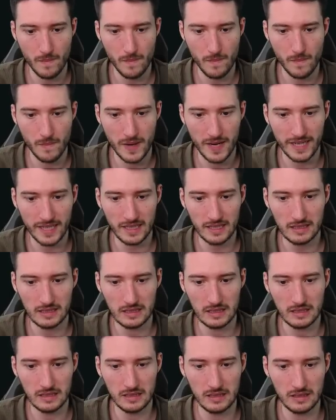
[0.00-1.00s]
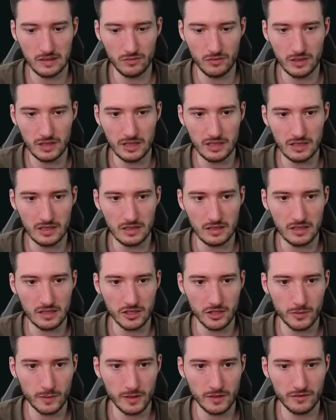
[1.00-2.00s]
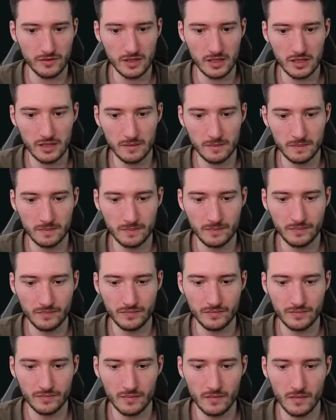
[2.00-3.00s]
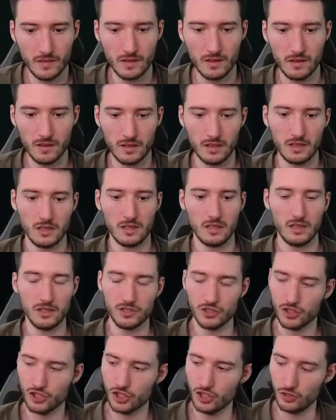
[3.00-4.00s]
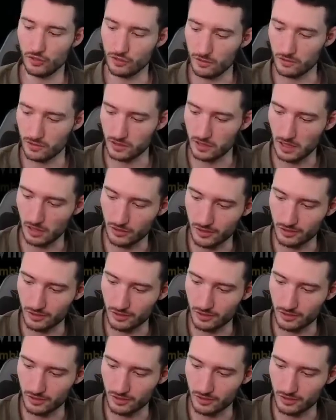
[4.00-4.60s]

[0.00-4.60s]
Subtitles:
I kind of didn't really need the Elspeth there. I'll just go down to